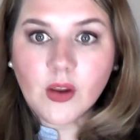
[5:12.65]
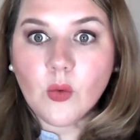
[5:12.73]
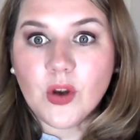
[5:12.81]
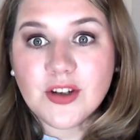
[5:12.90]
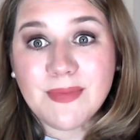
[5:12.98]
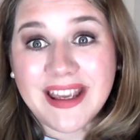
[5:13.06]

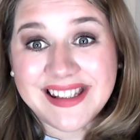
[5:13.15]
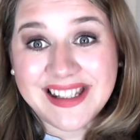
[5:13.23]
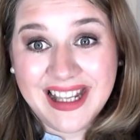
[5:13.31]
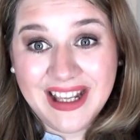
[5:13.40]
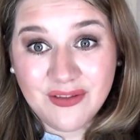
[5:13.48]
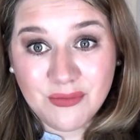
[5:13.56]
which makes it
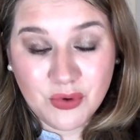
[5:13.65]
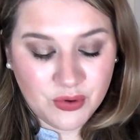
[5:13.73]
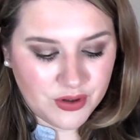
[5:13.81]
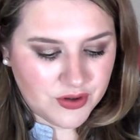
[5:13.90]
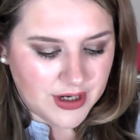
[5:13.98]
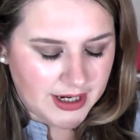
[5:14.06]
even more
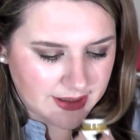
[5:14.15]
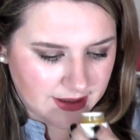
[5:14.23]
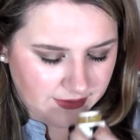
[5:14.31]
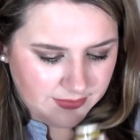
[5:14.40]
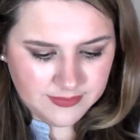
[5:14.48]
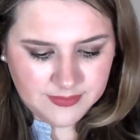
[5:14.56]

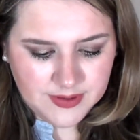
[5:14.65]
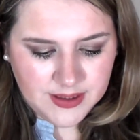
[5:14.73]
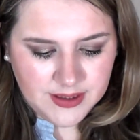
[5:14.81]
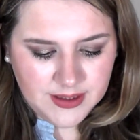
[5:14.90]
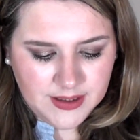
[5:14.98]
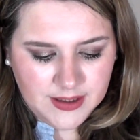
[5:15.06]
attractive.
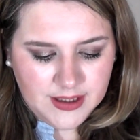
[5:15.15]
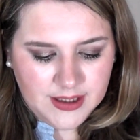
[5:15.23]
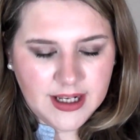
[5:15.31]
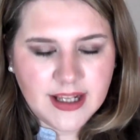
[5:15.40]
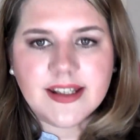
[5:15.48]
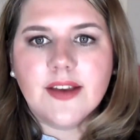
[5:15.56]

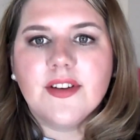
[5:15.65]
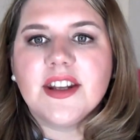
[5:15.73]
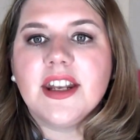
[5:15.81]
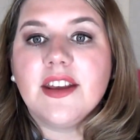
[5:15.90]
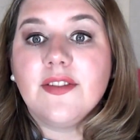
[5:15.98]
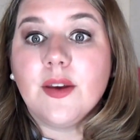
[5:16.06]
Let's give it a
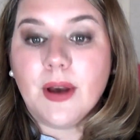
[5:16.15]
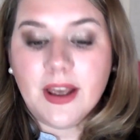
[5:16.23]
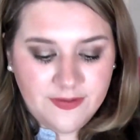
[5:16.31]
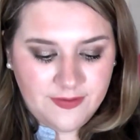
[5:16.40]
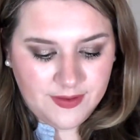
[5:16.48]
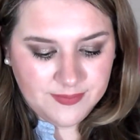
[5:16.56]
niffy
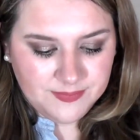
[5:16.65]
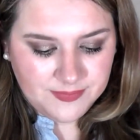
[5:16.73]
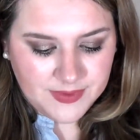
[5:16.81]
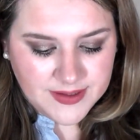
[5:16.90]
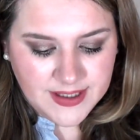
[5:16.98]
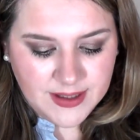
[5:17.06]
whiff,
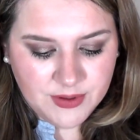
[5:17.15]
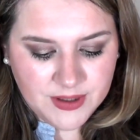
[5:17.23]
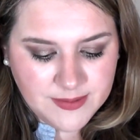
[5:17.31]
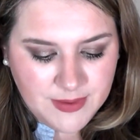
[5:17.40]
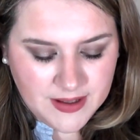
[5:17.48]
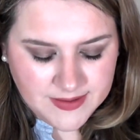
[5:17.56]
see what
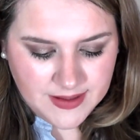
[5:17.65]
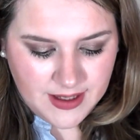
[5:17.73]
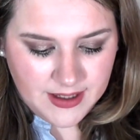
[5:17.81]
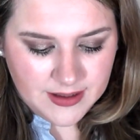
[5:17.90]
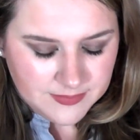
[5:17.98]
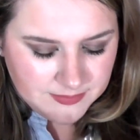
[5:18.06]
it smells
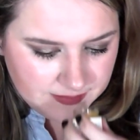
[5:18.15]
like.